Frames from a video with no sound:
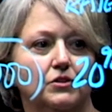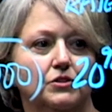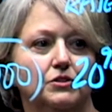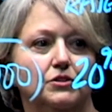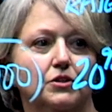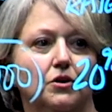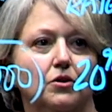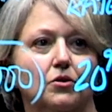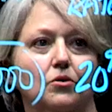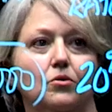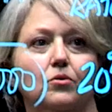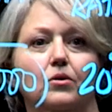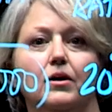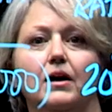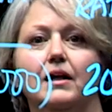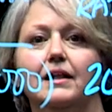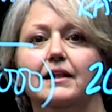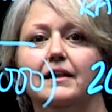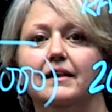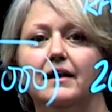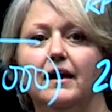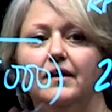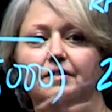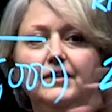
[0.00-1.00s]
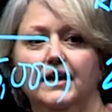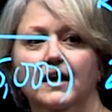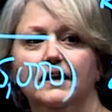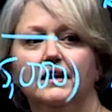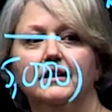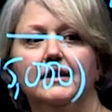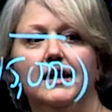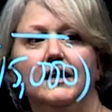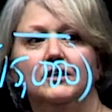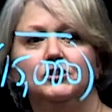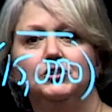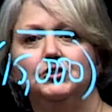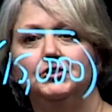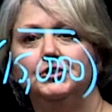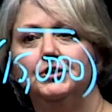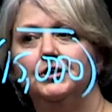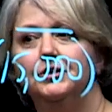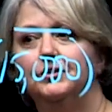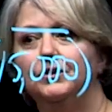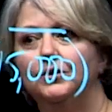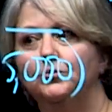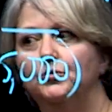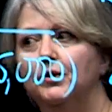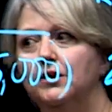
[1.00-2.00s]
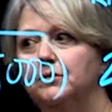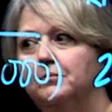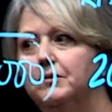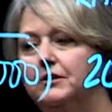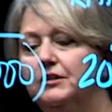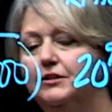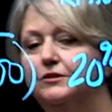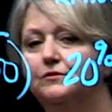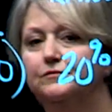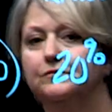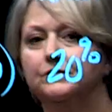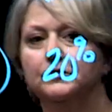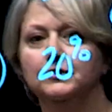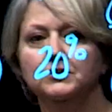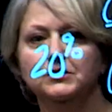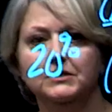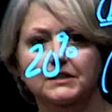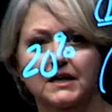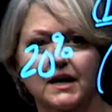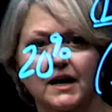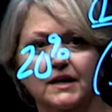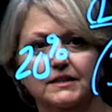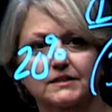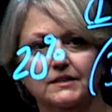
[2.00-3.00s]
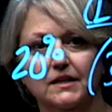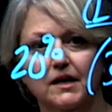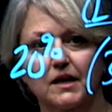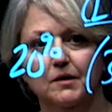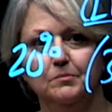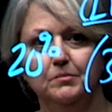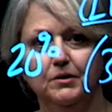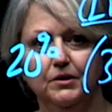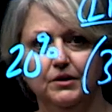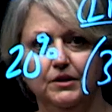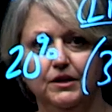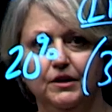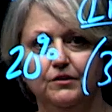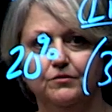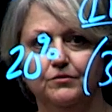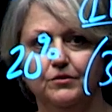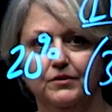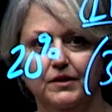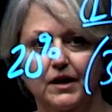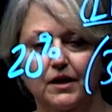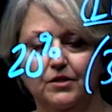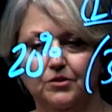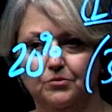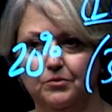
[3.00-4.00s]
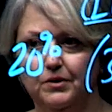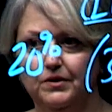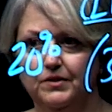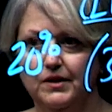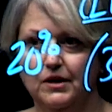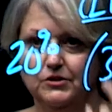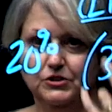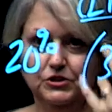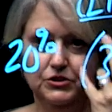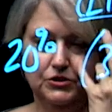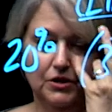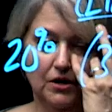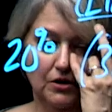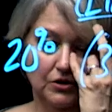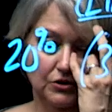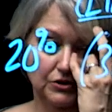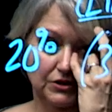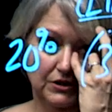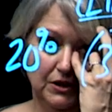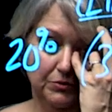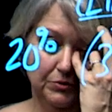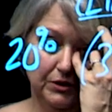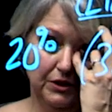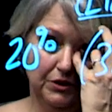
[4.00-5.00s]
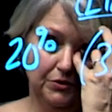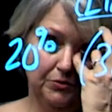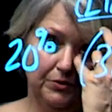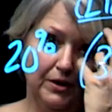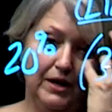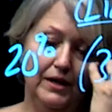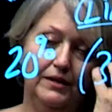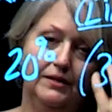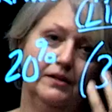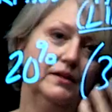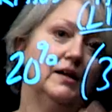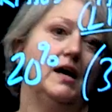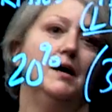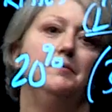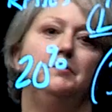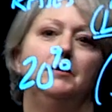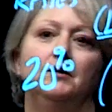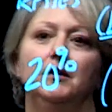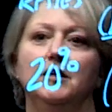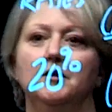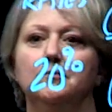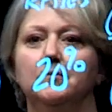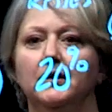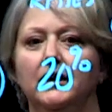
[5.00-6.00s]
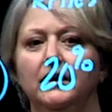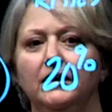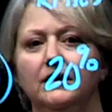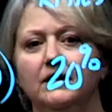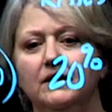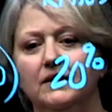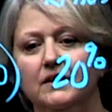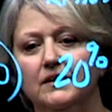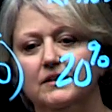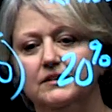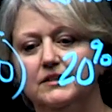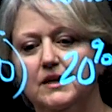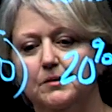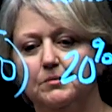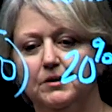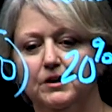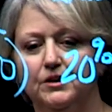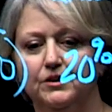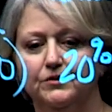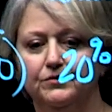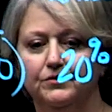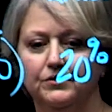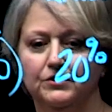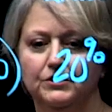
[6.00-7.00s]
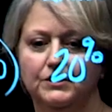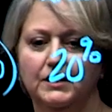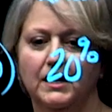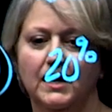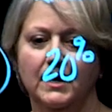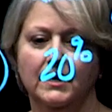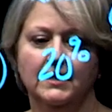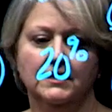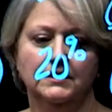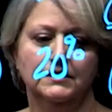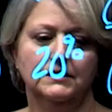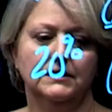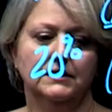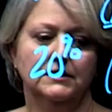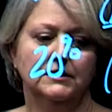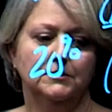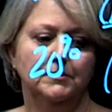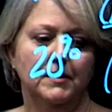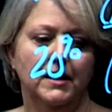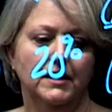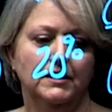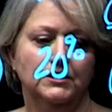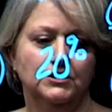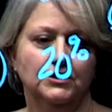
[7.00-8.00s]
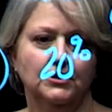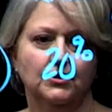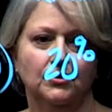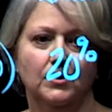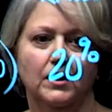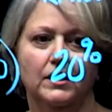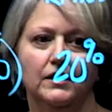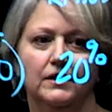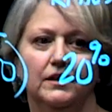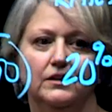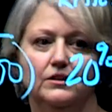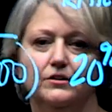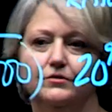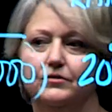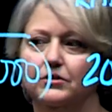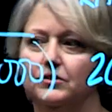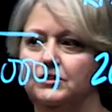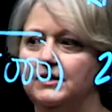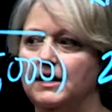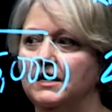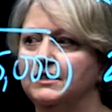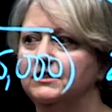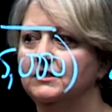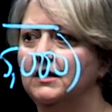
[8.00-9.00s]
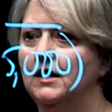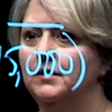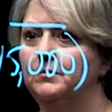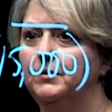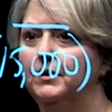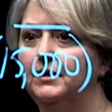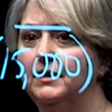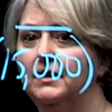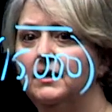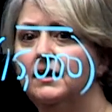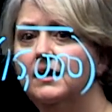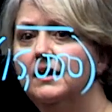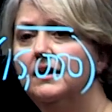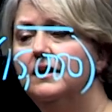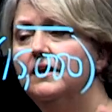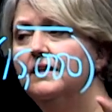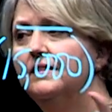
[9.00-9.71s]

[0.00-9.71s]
So at the end of last year, there would have been a deferred tax liability for that $3,000. And they would have created the liability by debiting deferred tax expense and crediting deferred tax liability.